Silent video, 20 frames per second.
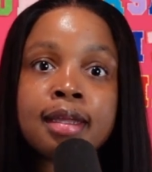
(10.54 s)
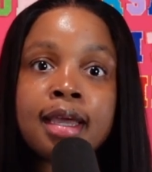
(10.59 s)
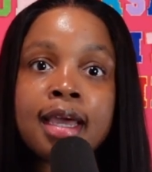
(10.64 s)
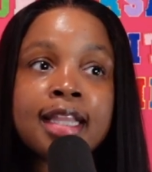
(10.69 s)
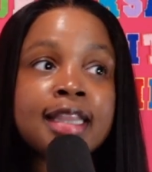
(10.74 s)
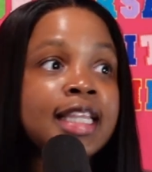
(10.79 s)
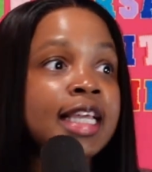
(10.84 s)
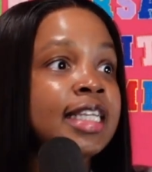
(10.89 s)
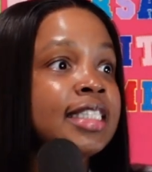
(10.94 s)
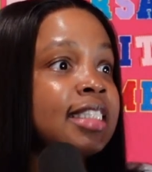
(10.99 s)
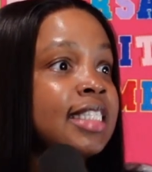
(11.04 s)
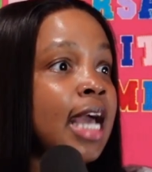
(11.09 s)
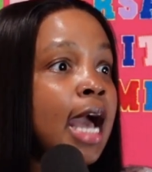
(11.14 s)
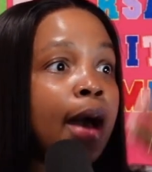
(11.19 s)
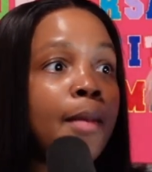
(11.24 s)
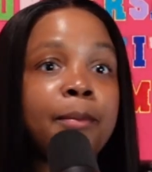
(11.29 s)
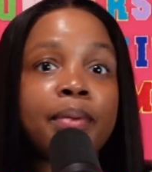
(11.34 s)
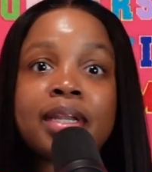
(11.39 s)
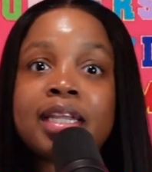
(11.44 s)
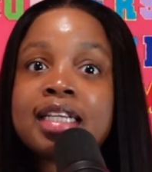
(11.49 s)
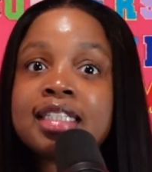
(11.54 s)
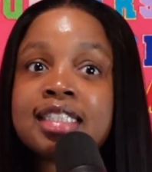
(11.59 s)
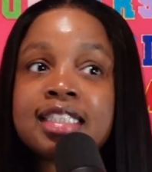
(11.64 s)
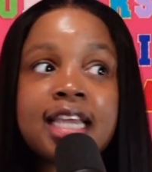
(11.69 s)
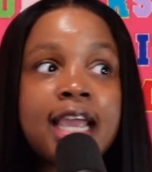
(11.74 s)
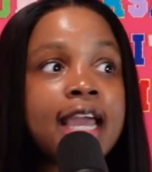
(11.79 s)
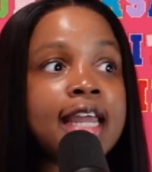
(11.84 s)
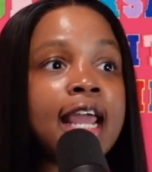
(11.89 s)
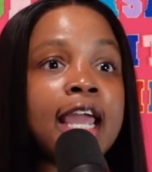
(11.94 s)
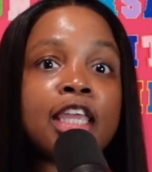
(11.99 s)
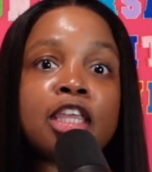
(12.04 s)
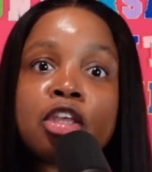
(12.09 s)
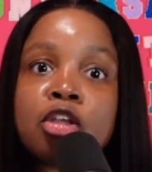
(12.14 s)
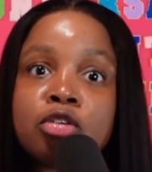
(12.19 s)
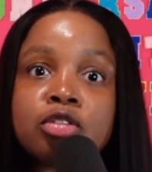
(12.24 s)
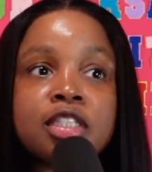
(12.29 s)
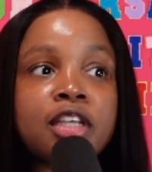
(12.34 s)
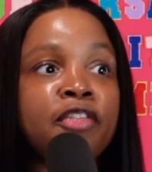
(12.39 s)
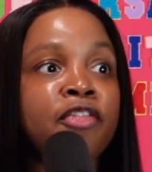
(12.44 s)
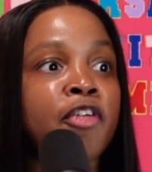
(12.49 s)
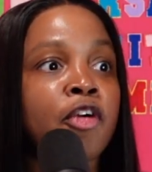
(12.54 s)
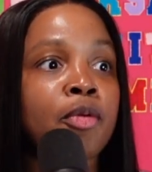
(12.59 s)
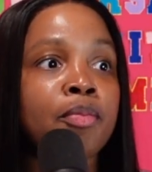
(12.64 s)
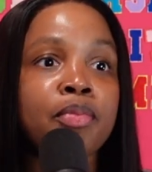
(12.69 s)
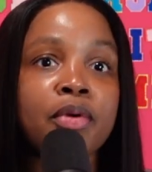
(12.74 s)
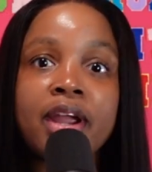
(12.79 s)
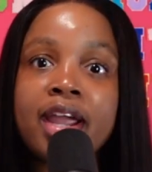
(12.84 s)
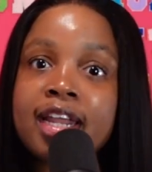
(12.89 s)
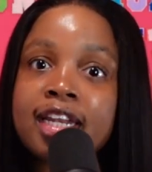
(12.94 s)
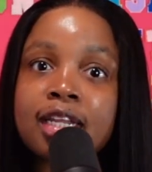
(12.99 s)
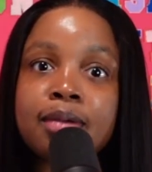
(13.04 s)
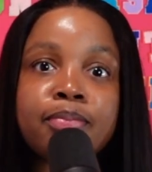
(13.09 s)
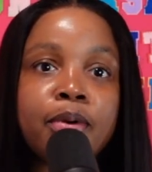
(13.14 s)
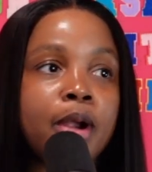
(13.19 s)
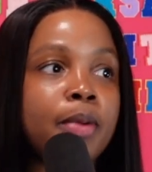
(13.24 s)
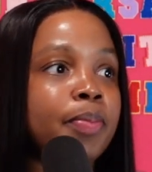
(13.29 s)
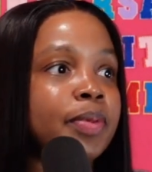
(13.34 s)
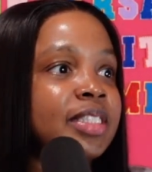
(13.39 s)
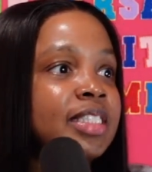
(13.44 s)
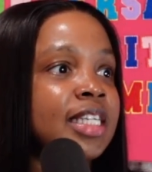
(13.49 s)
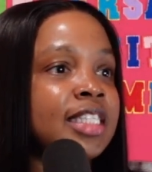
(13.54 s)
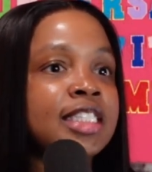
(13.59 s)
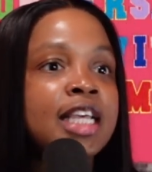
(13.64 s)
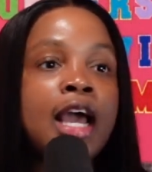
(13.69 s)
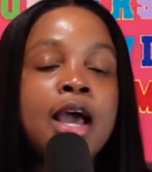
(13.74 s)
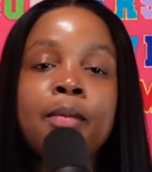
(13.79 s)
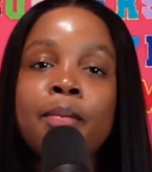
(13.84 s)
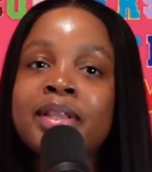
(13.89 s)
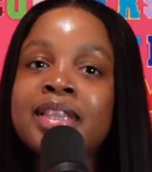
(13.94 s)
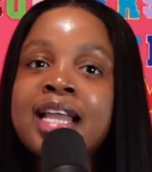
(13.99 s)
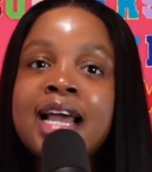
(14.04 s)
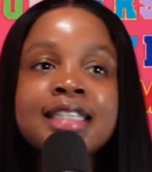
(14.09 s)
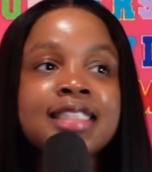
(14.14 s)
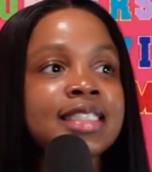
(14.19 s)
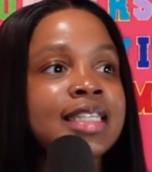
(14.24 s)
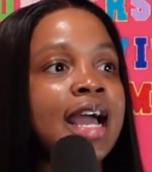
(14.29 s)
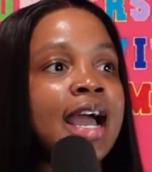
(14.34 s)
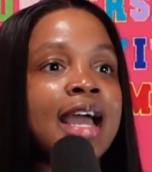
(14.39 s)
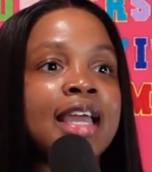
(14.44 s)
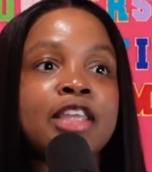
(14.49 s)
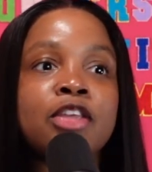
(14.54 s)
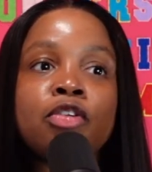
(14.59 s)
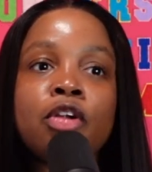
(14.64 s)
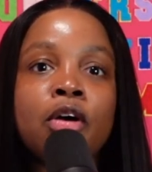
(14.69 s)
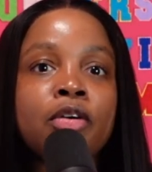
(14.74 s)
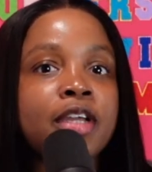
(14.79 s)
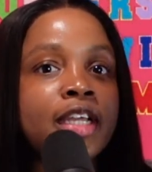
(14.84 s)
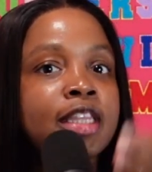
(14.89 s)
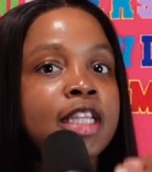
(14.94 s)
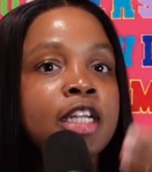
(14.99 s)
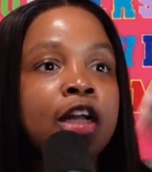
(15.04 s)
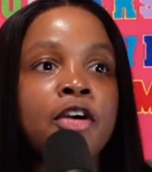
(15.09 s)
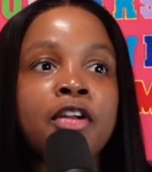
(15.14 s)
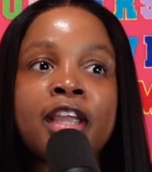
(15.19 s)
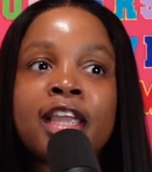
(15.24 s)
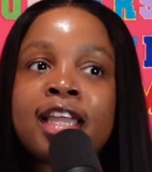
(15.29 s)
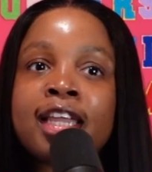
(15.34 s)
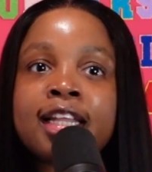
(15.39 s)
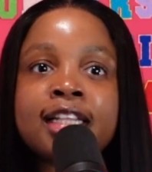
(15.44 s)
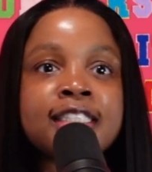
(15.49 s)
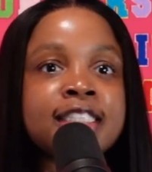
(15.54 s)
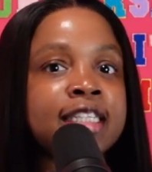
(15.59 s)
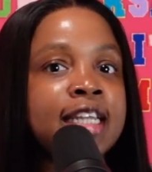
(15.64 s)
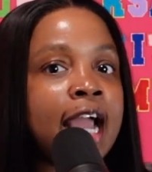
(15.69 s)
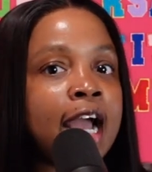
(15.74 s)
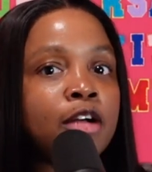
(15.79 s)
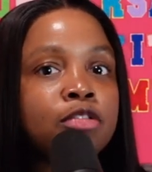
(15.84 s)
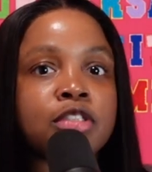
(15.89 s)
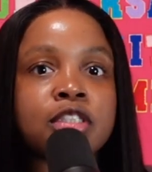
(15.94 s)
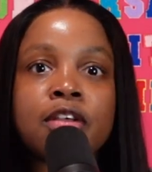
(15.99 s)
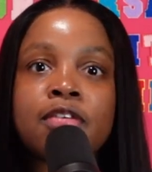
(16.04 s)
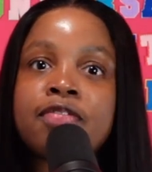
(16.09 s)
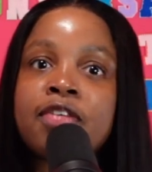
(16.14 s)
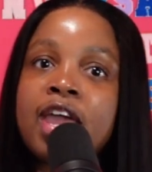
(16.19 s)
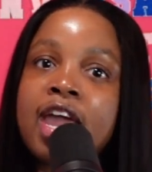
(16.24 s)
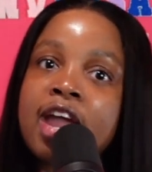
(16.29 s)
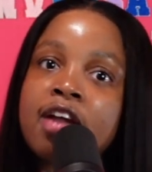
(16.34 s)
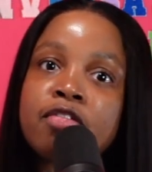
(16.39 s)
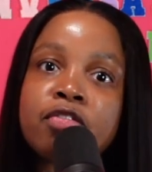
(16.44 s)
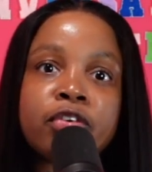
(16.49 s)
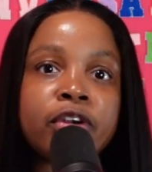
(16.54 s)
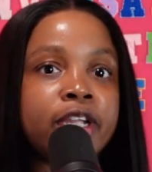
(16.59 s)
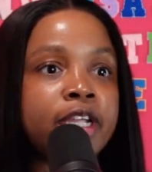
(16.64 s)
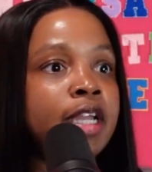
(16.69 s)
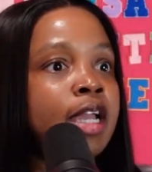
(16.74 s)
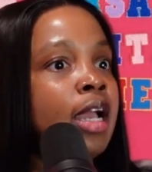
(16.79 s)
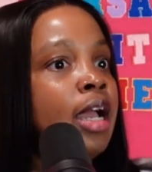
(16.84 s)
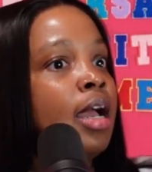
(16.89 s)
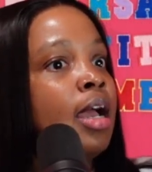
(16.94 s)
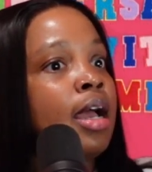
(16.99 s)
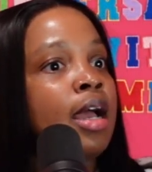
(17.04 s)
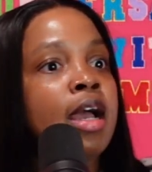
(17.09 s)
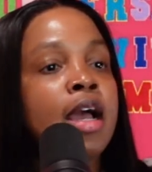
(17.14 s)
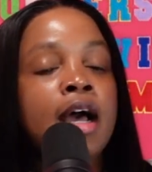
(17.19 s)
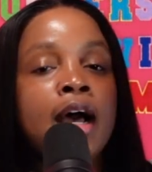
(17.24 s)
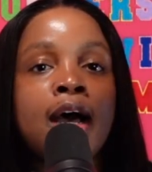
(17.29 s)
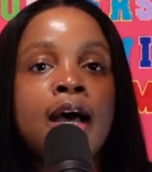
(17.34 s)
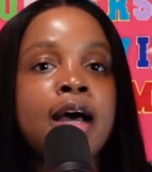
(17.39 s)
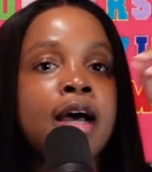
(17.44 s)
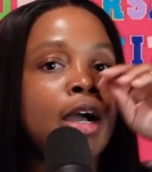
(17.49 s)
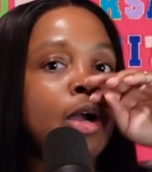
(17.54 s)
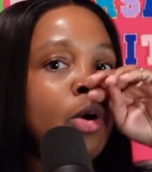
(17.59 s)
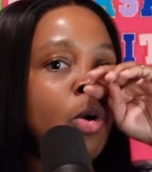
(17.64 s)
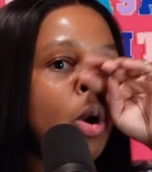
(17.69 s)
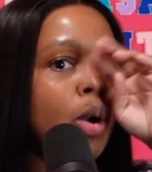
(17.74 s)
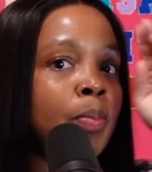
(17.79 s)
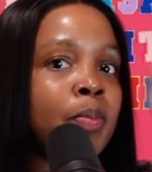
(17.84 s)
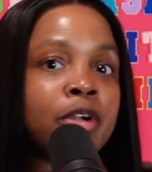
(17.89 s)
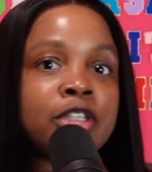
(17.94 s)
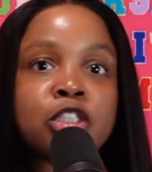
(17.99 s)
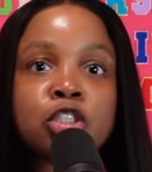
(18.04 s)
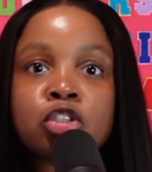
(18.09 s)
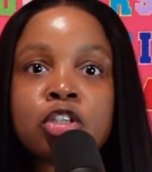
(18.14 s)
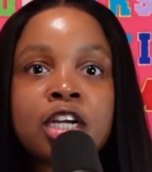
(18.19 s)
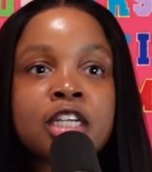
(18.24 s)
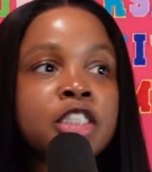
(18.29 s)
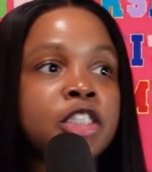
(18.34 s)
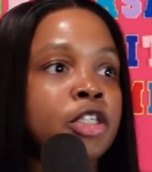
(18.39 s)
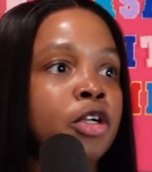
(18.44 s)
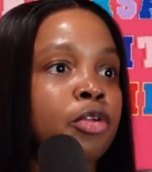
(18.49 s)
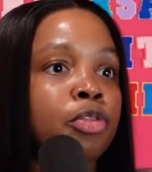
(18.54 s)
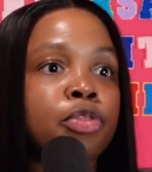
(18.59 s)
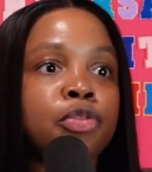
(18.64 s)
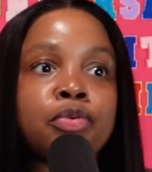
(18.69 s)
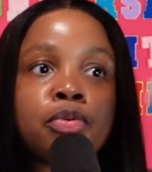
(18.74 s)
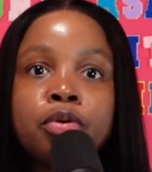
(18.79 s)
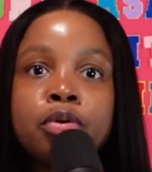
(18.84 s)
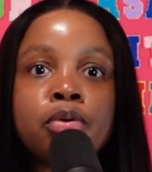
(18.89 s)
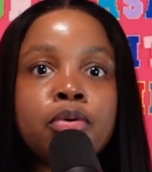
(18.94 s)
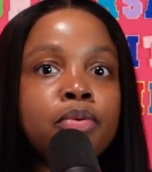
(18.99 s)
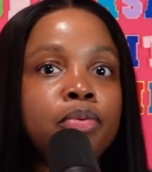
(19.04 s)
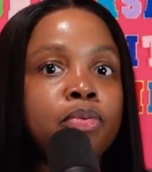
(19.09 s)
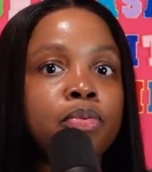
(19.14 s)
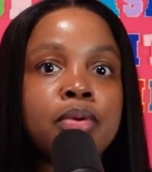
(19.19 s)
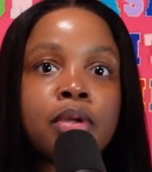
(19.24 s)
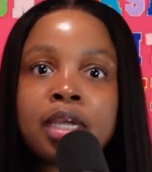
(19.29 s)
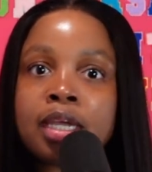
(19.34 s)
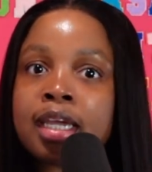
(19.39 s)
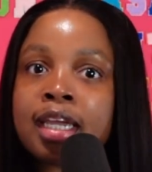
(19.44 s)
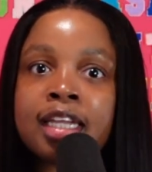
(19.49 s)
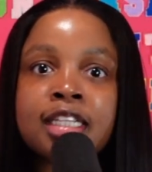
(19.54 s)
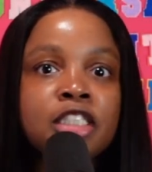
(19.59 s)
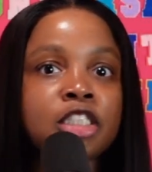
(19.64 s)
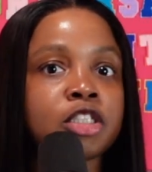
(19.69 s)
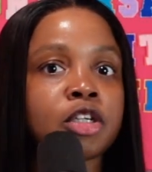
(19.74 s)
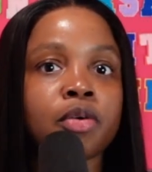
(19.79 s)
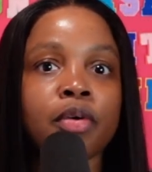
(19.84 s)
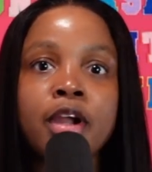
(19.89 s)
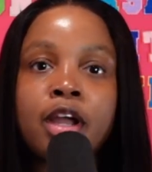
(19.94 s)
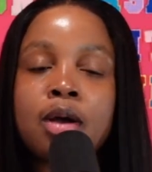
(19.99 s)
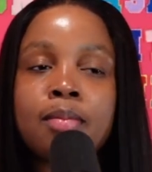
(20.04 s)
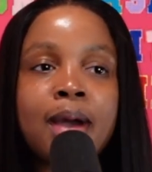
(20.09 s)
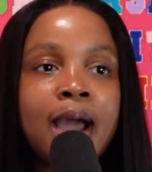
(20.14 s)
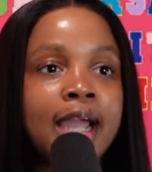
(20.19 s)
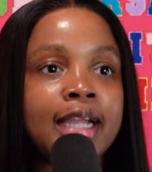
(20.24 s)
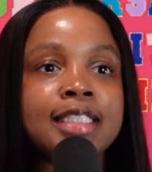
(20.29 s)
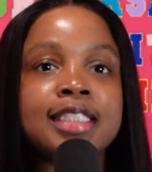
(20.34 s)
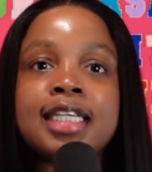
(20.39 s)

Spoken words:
These companies, yeah, they use it for branding purposes, but that's not, you don't get to know the ins and outs of every corporate structure through Instagram, IG.